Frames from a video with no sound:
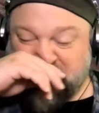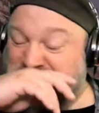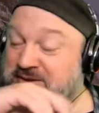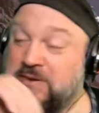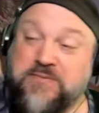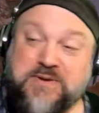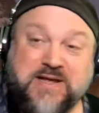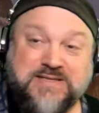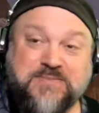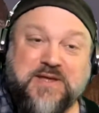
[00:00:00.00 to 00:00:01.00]
So,
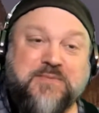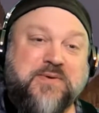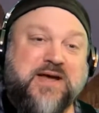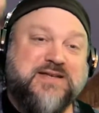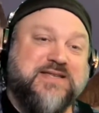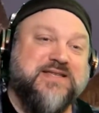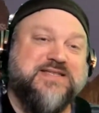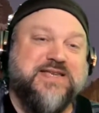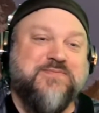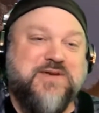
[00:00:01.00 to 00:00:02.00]
as I'm getting back to
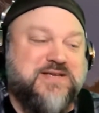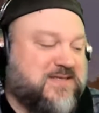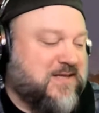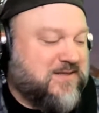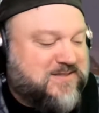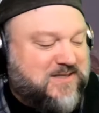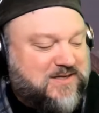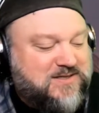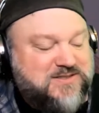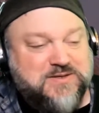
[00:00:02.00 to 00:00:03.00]
this, it may take a
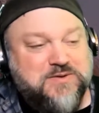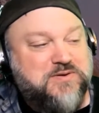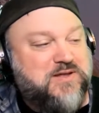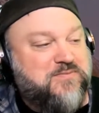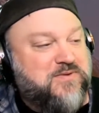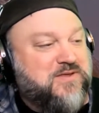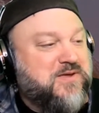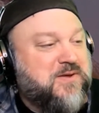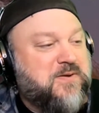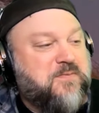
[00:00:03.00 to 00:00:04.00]
second. So, let
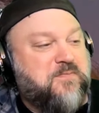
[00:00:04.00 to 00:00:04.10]
me...